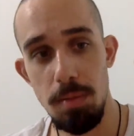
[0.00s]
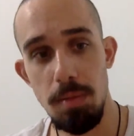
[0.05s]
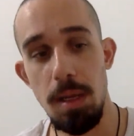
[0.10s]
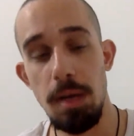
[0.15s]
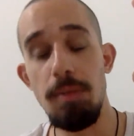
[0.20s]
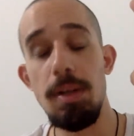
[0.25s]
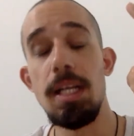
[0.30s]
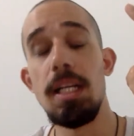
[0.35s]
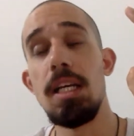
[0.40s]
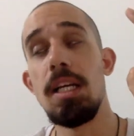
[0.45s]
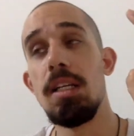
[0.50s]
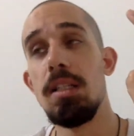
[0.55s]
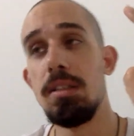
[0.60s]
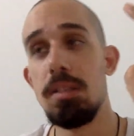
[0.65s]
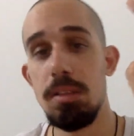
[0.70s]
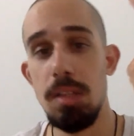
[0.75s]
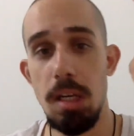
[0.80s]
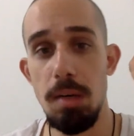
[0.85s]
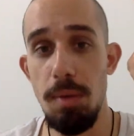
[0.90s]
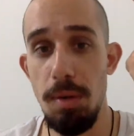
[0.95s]

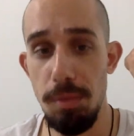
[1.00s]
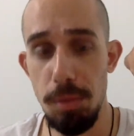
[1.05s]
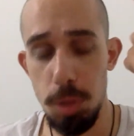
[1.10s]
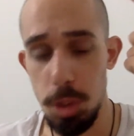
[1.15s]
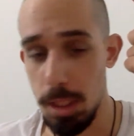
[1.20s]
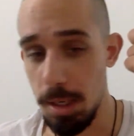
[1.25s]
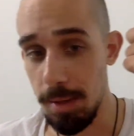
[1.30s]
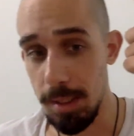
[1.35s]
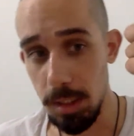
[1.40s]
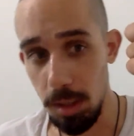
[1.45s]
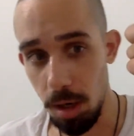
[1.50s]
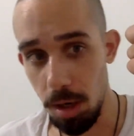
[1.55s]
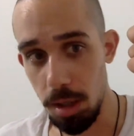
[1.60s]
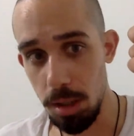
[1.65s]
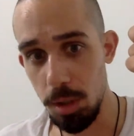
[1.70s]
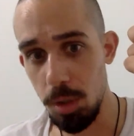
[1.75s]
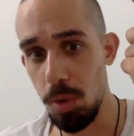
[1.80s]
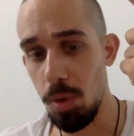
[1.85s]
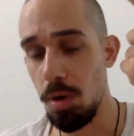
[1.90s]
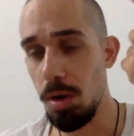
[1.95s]
Iranian Revolutionary
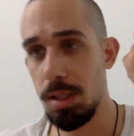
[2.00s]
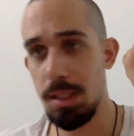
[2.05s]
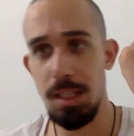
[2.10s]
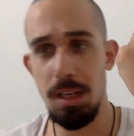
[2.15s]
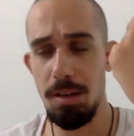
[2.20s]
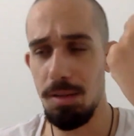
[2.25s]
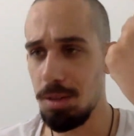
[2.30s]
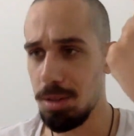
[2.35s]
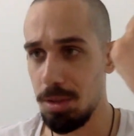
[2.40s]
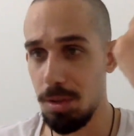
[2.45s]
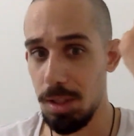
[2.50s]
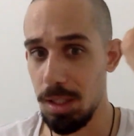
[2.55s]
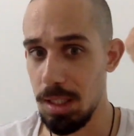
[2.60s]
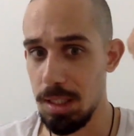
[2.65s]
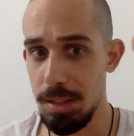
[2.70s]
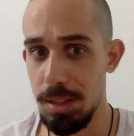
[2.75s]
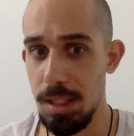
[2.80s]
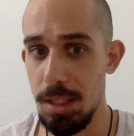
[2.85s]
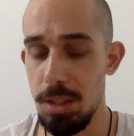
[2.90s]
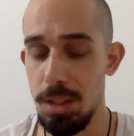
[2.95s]
Guard Corps a terrorist
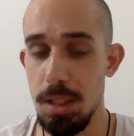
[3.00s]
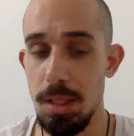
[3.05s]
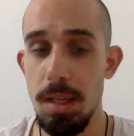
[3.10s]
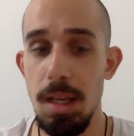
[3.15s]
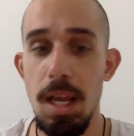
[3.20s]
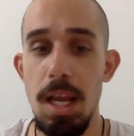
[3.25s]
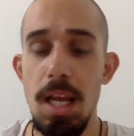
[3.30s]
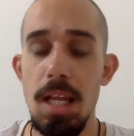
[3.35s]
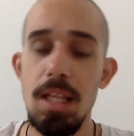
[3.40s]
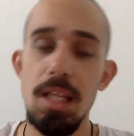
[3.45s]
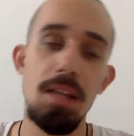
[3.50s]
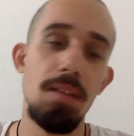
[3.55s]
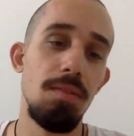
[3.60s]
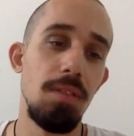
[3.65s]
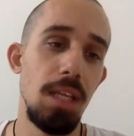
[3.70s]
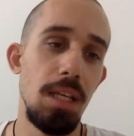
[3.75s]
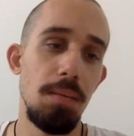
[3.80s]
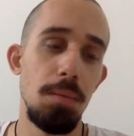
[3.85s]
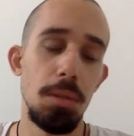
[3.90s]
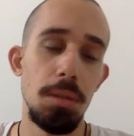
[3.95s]
organization. They've
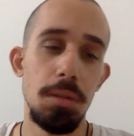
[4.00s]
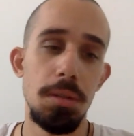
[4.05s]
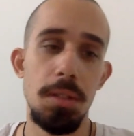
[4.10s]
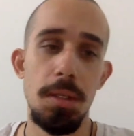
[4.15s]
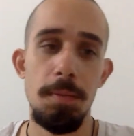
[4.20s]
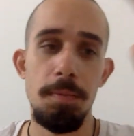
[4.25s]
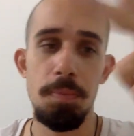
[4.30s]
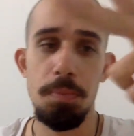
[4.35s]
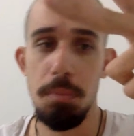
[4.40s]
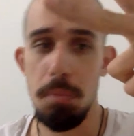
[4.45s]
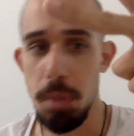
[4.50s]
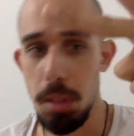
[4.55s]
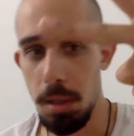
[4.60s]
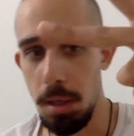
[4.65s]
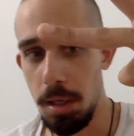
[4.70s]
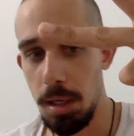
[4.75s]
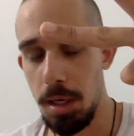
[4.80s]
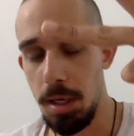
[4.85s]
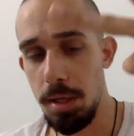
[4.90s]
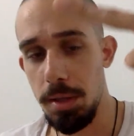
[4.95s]
labeled
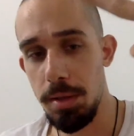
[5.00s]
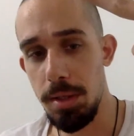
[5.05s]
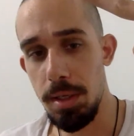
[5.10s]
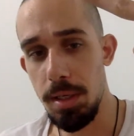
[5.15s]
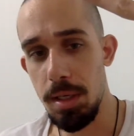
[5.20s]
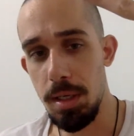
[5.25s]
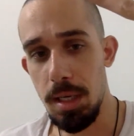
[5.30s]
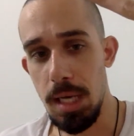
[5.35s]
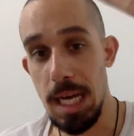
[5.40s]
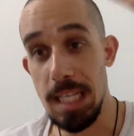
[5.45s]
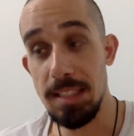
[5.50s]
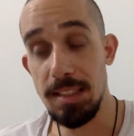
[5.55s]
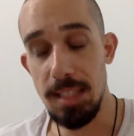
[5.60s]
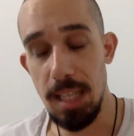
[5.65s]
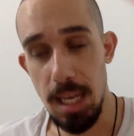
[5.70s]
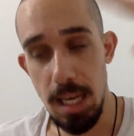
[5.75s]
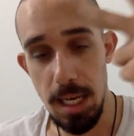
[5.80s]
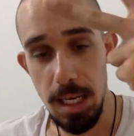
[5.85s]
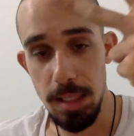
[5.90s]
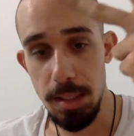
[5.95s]
the
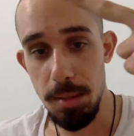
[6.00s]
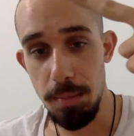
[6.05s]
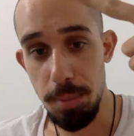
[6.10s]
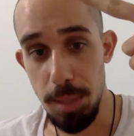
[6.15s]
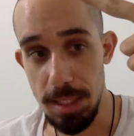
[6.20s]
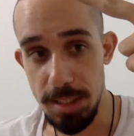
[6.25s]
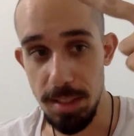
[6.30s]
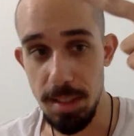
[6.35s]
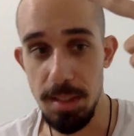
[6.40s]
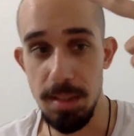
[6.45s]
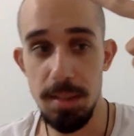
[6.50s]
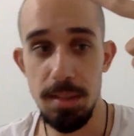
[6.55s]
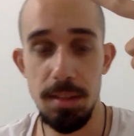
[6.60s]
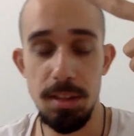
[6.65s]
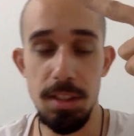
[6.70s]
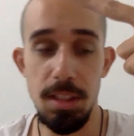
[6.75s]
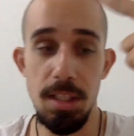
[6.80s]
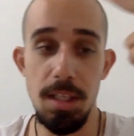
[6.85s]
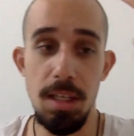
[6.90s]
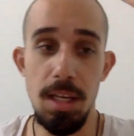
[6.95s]
Assad
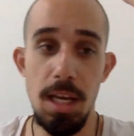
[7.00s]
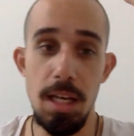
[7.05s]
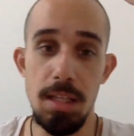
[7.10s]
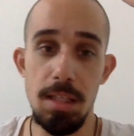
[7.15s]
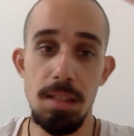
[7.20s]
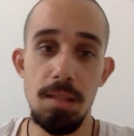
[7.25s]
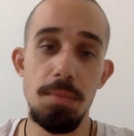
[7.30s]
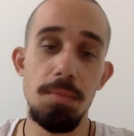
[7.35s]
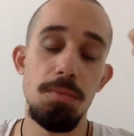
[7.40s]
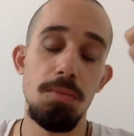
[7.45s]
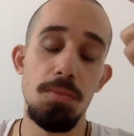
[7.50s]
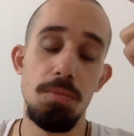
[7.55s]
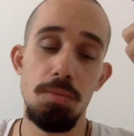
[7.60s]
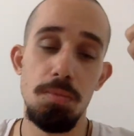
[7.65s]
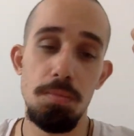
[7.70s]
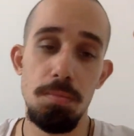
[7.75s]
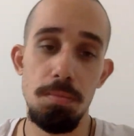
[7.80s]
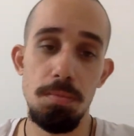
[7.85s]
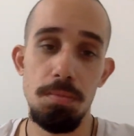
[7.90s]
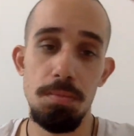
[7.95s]
presidency and the
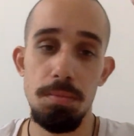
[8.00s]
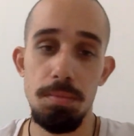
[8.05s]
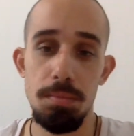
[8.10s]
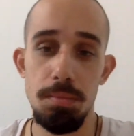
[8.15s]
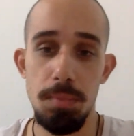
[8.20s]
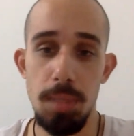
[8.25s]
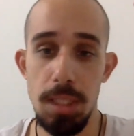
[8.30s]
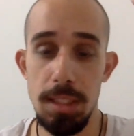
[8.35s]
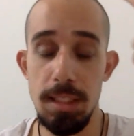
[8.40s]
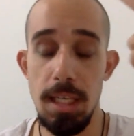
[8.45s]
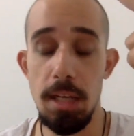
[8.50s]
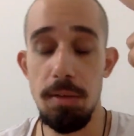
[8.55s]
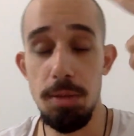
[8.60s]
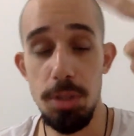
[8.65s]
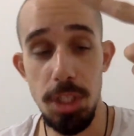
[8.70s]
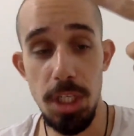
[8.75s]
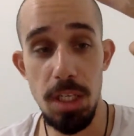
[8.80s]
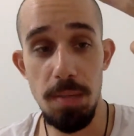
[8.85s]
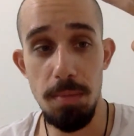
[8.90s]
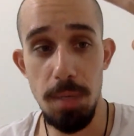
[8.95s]
Assad
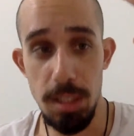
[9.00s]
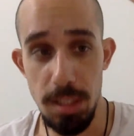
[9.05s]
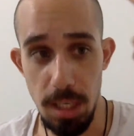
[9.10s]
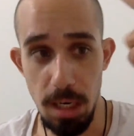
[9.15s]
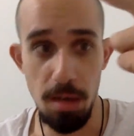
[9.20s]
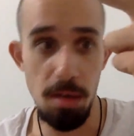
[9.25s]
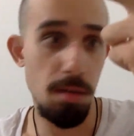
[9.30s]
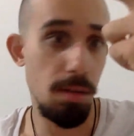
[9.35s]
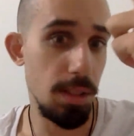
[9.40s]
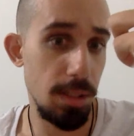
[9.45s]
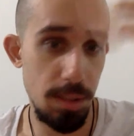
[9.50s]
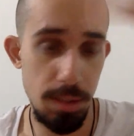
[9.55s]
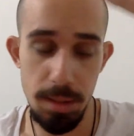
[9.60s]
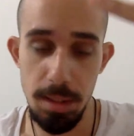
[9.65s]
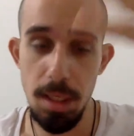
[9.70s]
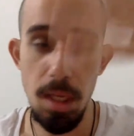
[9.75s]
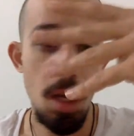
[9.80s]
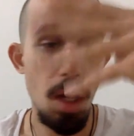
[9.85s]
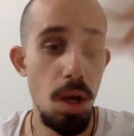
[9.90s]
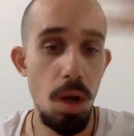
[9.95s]
regime a terrorist
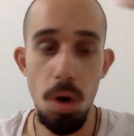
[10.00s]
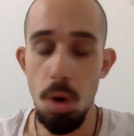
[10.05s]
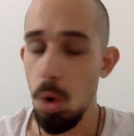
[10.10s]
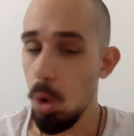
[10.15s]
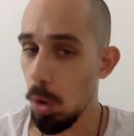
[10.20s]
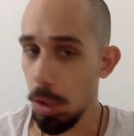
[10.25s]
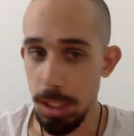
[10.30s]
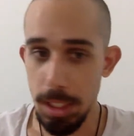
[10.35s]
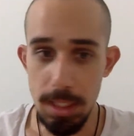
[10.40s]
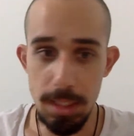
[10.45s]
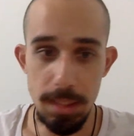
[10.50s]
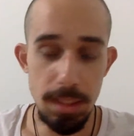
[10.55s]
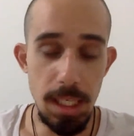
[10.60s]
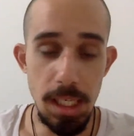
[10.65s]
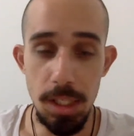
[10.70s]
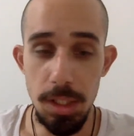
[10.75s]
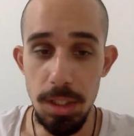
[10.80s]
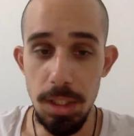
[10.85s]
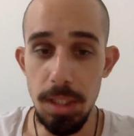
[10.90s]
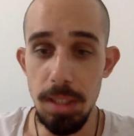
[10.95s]

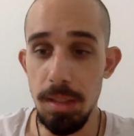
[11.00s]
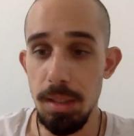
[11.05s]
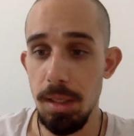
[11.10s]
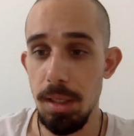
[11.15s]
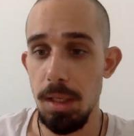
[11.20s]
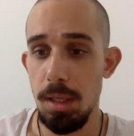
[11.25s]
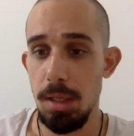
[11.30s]
organization,